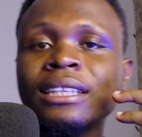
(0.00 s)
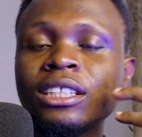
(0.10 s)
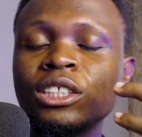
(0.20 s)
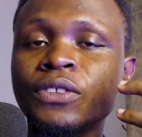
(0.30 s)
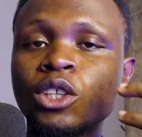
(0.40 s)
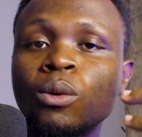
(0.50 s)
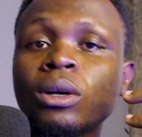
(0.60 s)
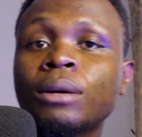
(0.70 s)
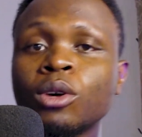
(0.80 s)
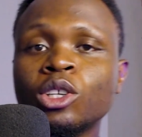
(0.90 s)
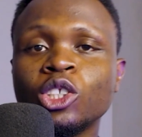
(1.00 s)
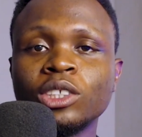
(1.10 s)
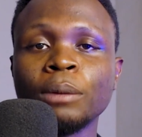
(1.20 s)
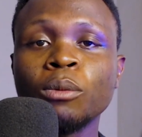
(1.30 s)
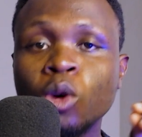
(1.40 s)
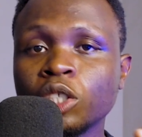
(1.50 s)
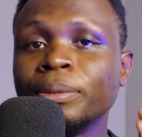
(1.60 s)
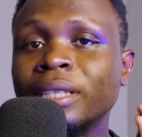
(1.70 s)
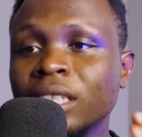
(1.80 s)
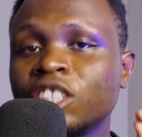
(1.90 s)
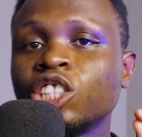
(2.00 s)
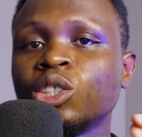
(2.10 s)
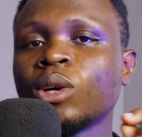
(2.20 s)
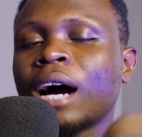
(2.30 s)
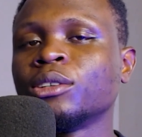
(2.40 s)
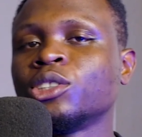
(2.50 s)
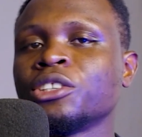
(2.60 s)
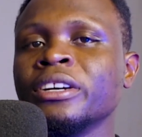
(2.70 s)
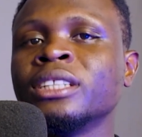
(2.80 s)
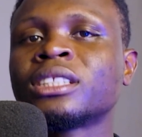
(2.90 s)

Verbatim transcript: this video what i'm going to do is i'm going to be teaching you how to create